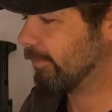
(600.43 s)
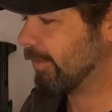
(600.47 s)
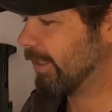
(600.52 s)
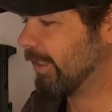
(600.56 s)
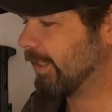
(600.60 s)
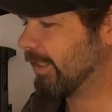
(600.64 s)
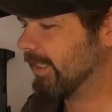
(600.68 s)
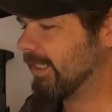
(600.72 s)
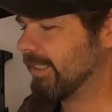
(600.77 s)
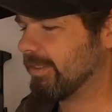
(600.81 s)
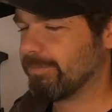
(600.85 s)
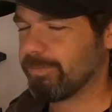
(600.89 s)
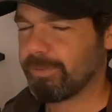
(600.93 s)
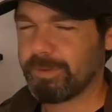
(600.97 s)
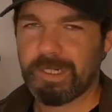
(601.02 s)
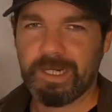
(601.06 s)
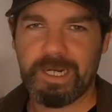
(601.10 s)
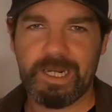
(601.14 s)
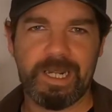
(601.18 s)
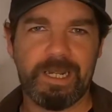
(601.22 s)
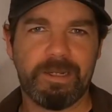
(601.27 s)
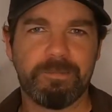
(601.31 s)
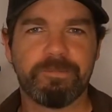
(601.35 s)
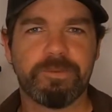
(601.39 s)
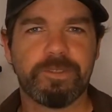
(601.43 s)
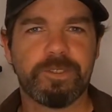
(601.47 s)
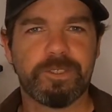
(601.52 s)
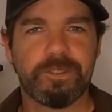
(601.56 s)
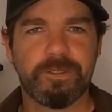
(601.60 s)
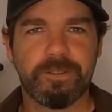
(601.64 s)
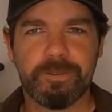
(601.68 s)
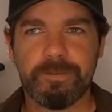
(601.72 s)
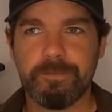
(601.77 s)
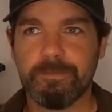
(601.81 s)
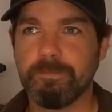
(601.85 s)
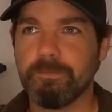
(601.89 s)
rail is perhaps
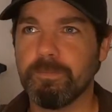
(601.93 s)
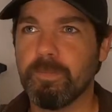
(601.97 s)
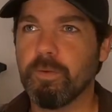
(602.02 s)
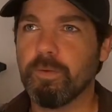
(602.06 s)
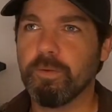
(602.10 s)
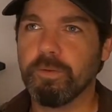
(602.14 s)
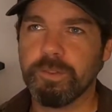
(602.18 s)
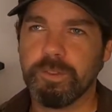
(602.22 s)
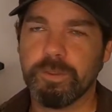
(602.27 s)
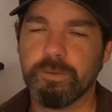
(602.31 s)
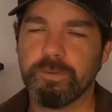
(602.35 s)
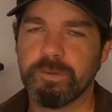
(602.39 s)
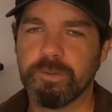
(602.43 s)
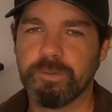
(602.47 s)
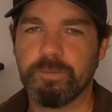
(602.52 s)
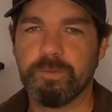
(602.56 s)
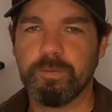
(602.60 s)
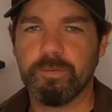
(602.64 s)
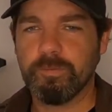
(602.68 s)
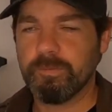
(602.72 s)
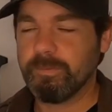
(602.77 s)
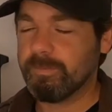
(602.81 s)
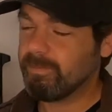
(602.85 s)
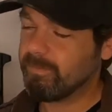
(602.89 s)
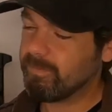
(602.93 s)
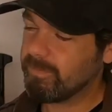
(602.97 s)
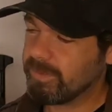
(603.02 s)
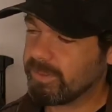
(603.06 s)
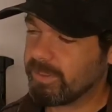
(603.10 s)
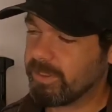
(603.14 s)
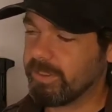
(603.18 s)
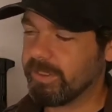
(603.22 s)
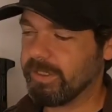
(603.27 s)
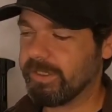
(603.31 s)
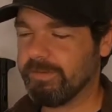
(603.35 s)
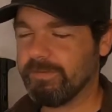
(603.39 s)
more usable,
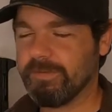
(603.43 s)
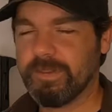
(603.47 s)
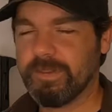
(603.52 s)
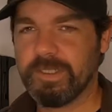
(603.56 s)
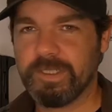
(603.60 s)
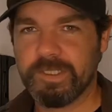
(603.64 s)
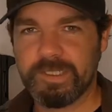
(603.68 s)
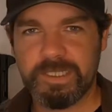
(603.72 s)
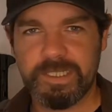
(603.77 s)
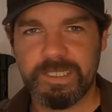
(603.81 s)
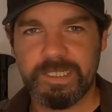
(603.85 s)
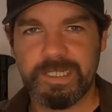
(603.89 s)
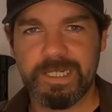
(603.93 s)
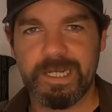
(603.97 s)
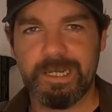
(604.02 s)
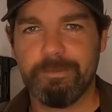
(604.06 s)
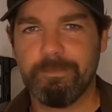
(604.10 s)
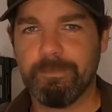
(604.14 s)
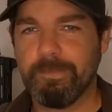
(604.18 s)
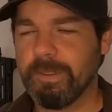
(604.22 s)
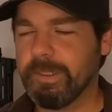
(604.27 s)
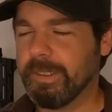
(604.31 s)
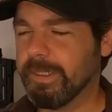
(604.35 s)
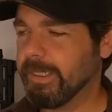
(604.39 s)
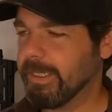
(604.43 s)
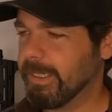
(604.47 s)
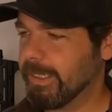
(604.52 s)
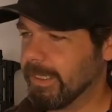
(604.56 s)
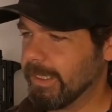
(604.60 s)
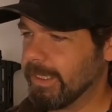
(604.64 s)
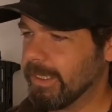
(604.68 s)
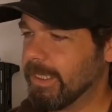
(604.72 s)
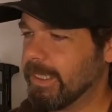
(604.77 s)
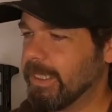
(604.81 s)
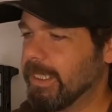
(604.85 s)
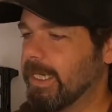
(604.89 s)
certainly the C-clamper,
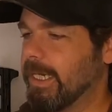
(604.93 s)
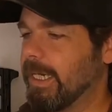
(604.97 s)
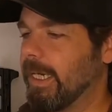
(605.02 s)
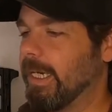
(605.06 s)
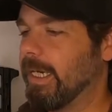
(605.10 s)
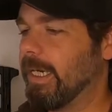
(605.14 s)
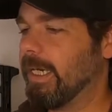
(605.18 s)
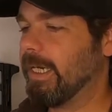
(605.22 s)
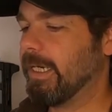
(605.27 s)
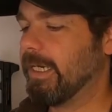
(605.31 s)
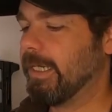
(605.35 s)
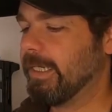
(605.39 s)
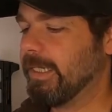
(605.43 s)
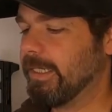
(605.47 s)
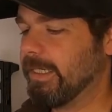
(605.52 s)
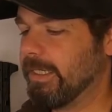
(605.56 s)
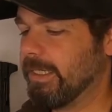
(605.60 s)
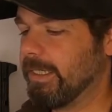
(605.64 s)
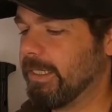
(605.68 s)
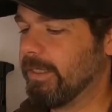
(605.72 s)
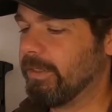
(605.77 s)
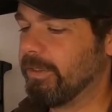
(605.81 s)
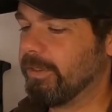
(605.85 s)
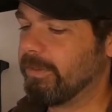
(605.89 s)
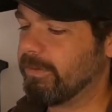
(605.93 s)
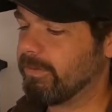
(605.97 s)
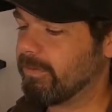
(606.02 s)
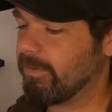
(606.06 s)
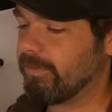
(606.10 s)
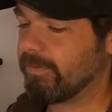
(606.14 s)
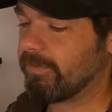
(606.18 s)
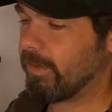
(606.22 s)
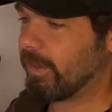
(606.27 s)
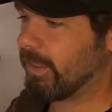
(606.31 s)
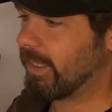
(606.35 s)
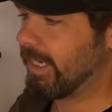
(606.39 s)
and the
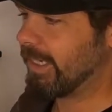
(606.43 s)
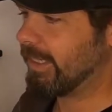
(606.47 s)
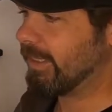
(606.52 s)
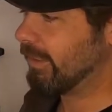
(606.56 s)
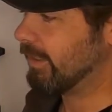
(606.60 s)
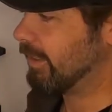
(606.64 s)
front end